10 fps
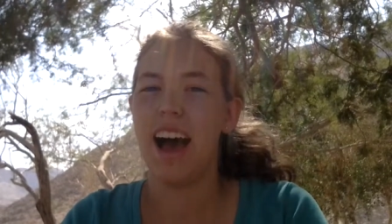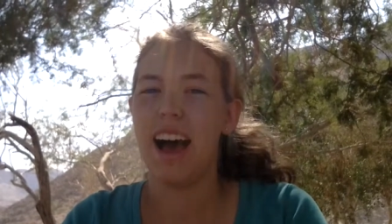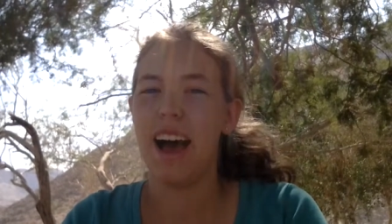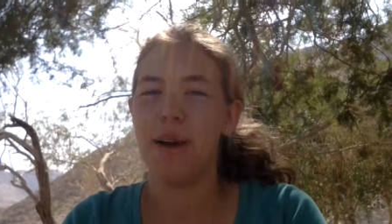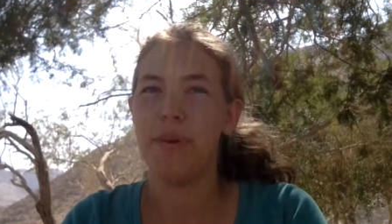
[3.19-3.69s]

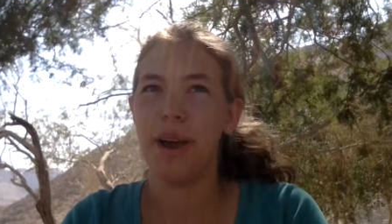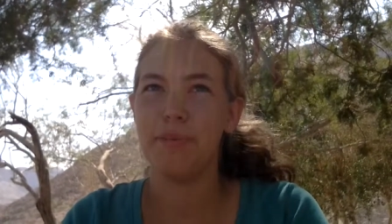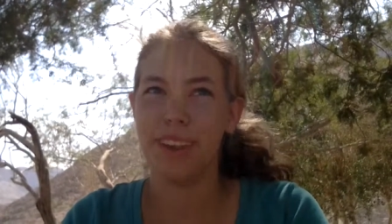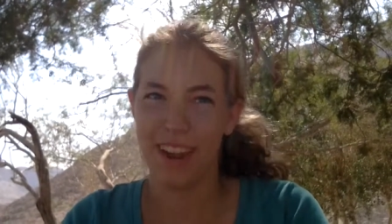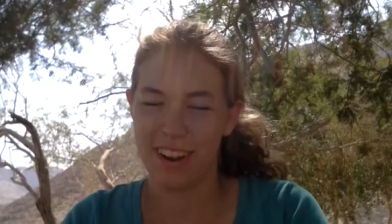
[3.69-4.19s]
Um, I'm
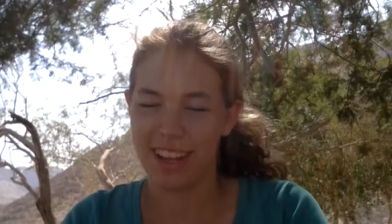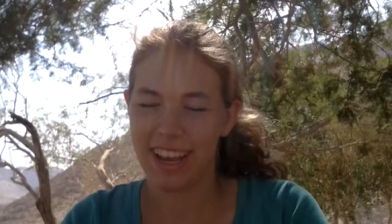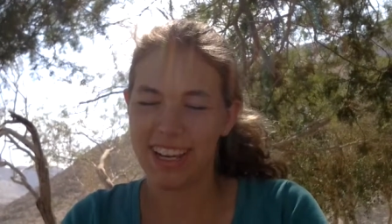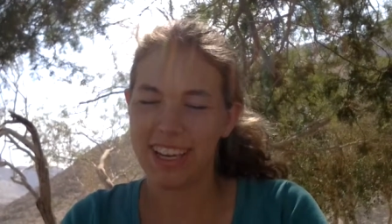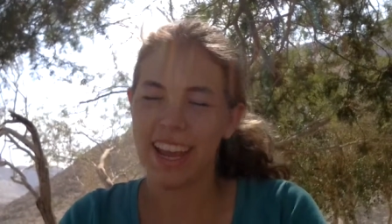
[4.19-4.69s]

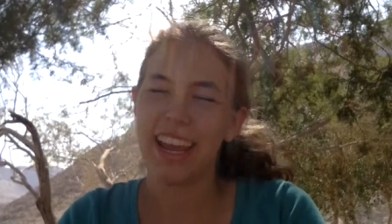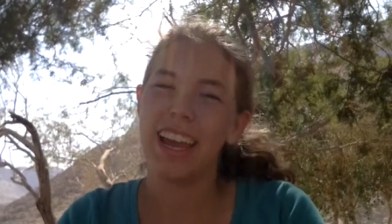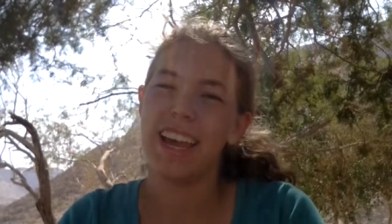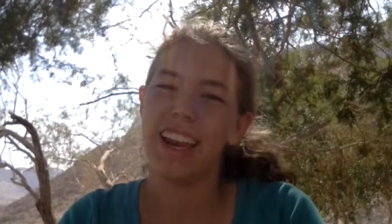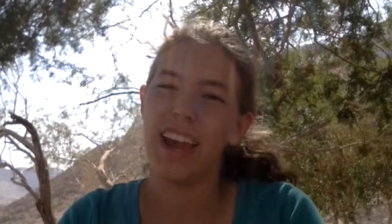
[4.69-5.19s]
Caroline,
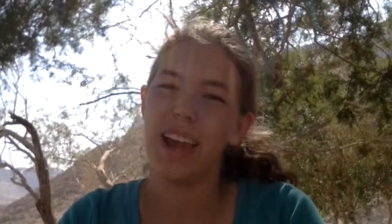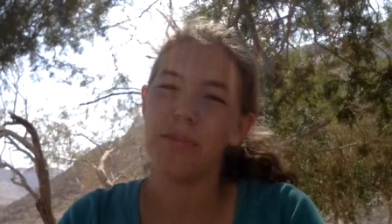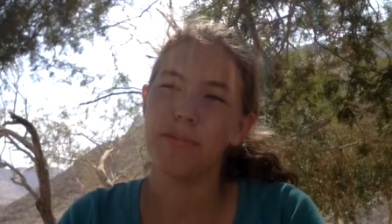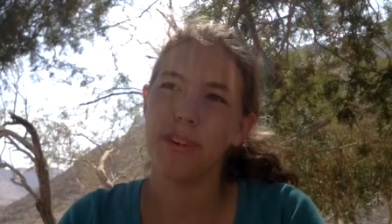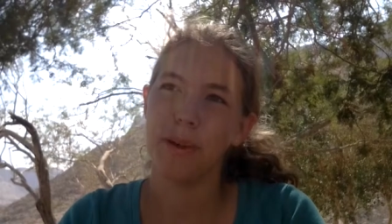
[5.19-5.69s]
and I
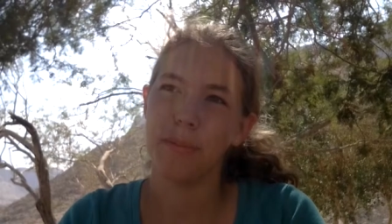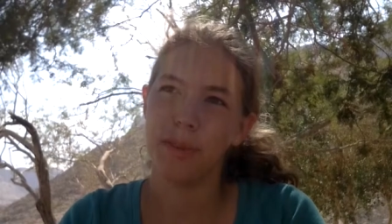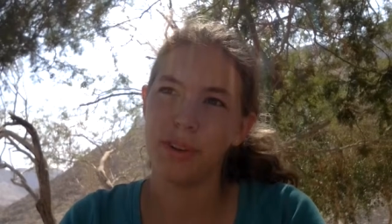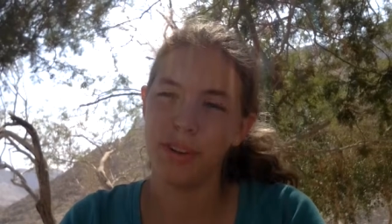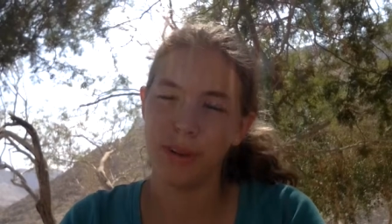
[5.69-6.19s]
am from
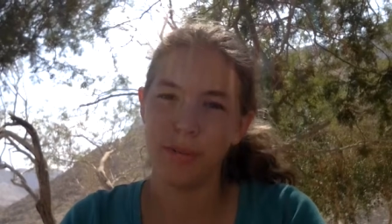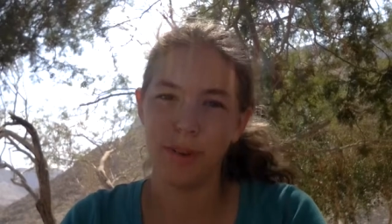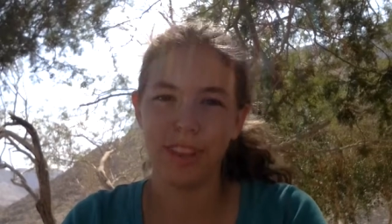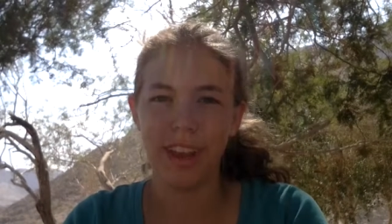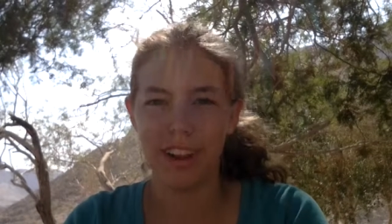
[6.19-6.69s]
Durham,
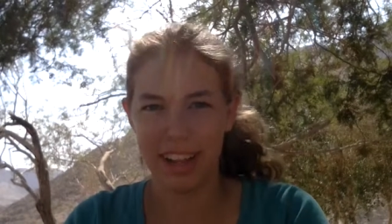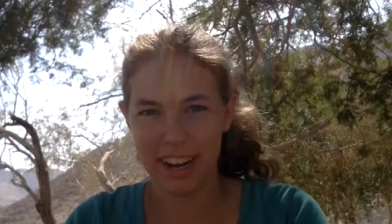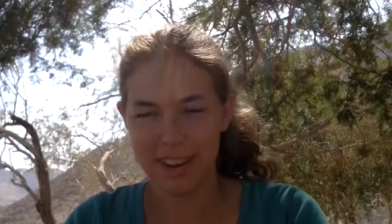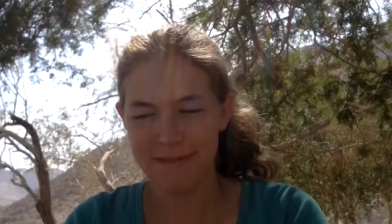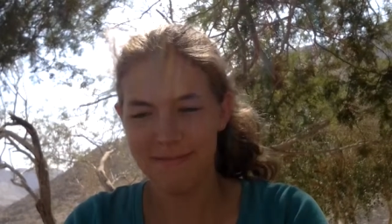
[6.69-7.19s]
North
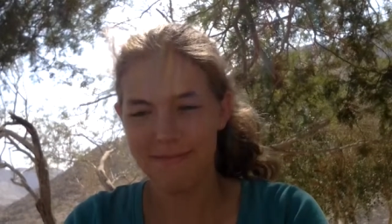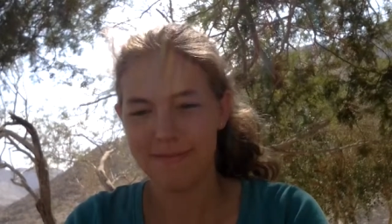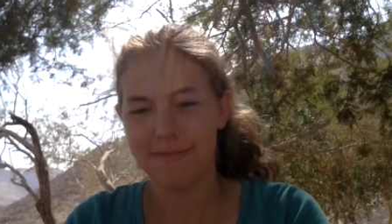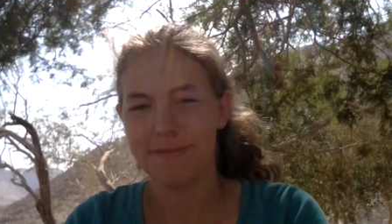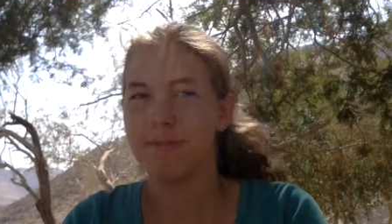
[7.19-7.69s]
Carolina,
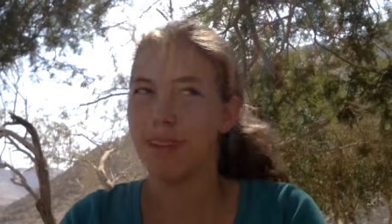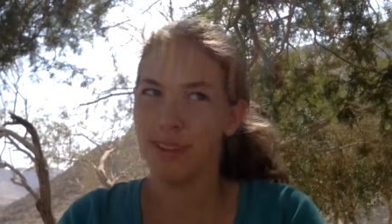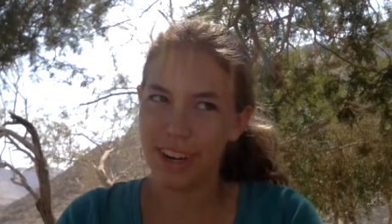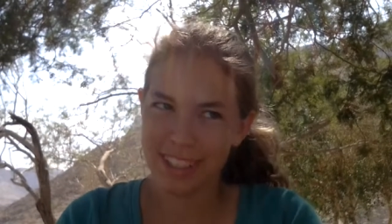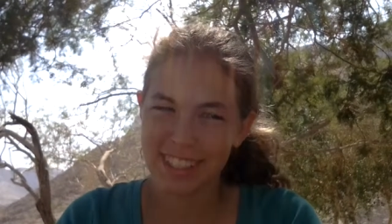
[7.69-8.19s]
in the
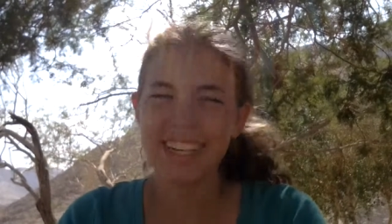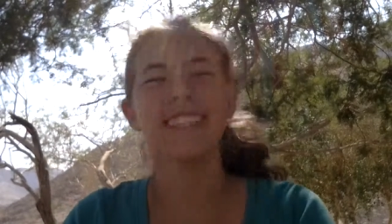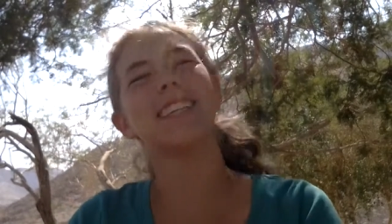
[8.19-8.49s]
United States.